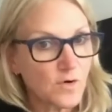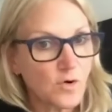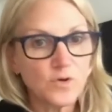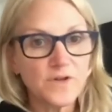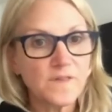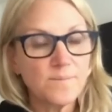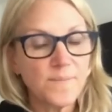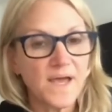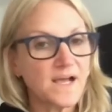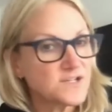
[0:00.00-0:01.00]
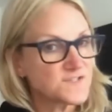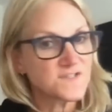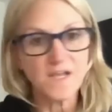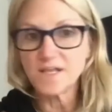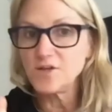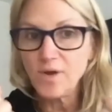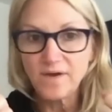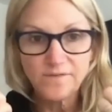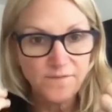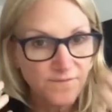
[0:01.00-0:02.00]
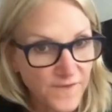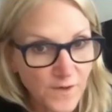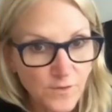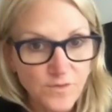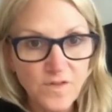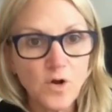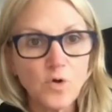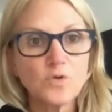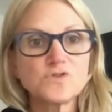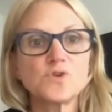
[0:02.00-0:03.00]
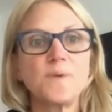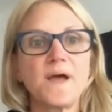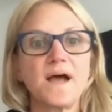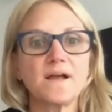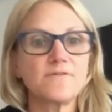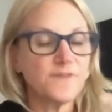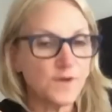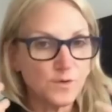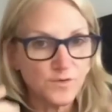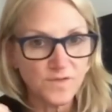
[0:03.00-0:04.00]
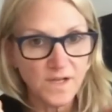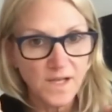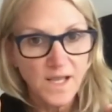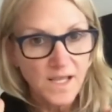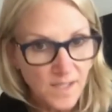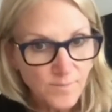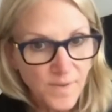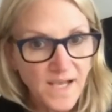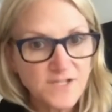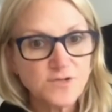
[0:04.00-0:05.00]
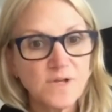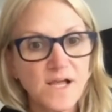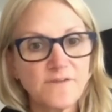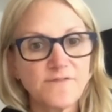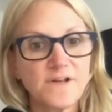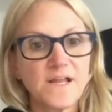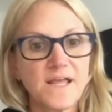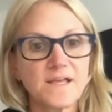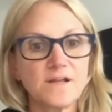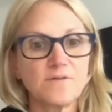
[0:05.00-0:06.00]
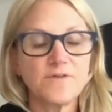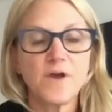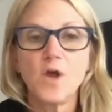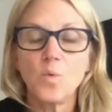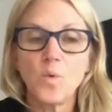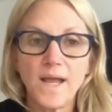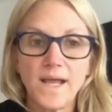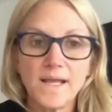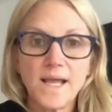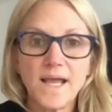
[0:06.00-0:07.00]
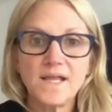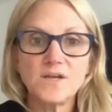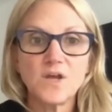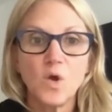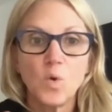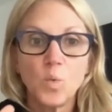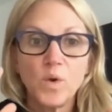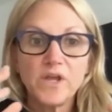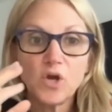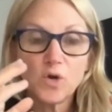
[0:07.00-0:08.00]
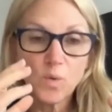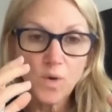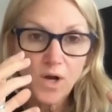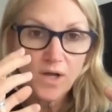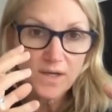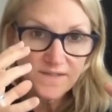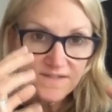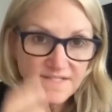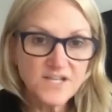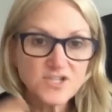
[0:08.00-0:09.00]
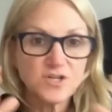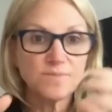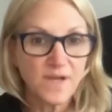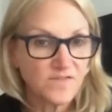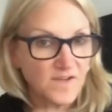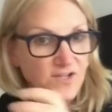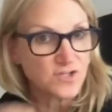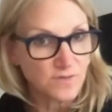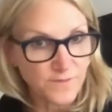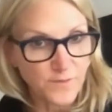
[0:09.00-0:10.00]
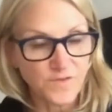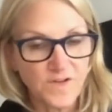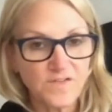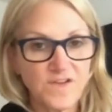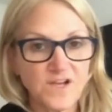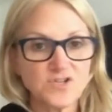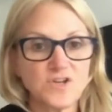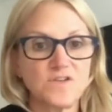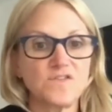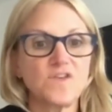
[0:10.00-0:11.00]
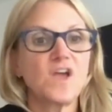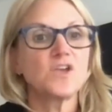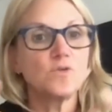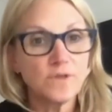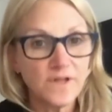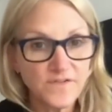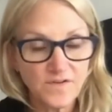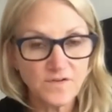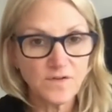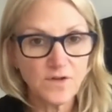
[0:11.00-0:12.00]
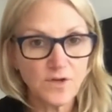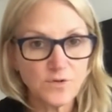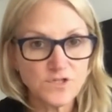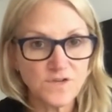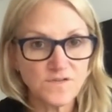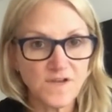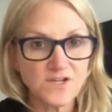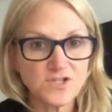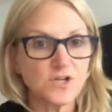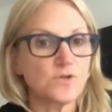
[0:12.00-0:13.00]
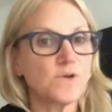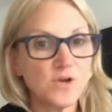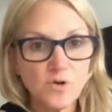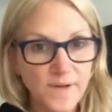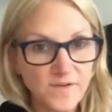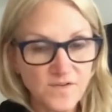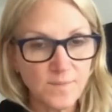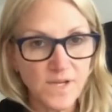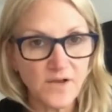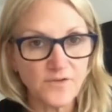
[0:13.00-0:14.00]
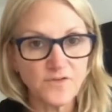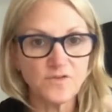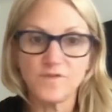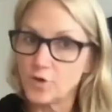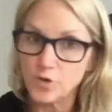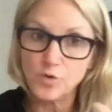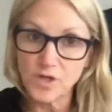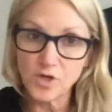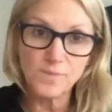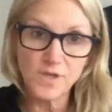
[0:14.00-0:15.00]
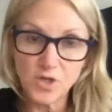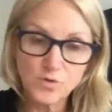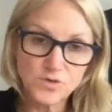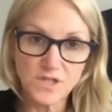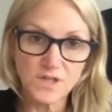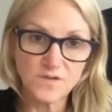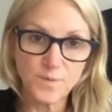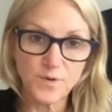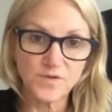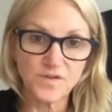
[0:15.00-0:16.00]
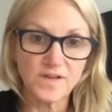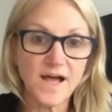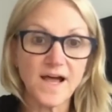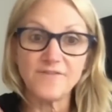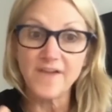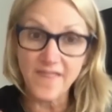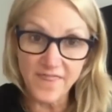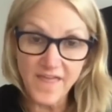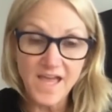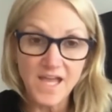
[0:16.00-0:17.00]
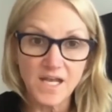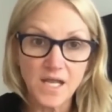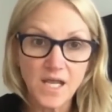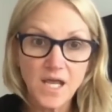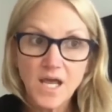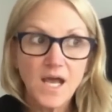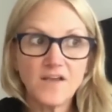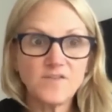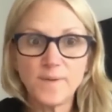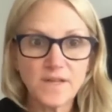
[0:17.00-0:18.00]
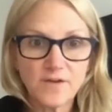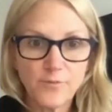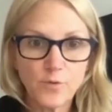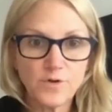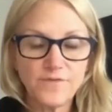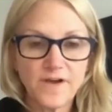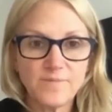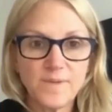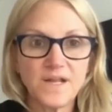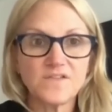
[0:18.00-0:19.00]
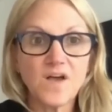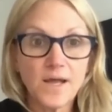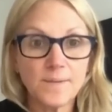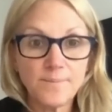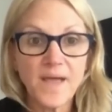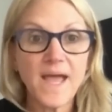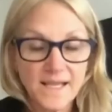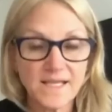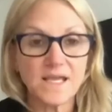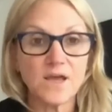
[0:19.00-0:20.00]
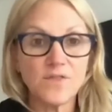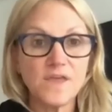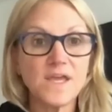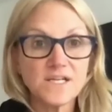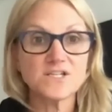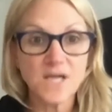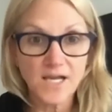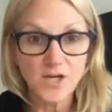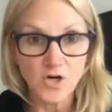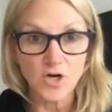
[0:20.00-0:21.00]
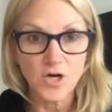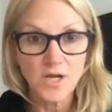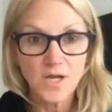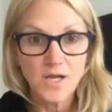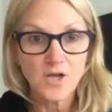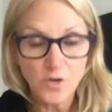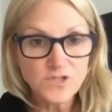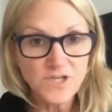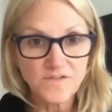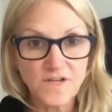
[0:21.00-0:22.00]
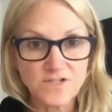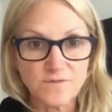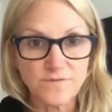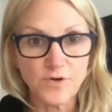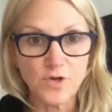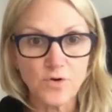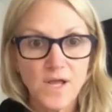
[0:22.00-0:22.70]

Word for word: are holding them back, just like you have fears that hold you back, fears that impact your life in a negative way. And we go session by session for 6 sessions. You listen to the coaching session, you hear about somebody else's fear, you hear me coaching this person live. And then I spend like 45 minutes unpacking the entire coaching session for you.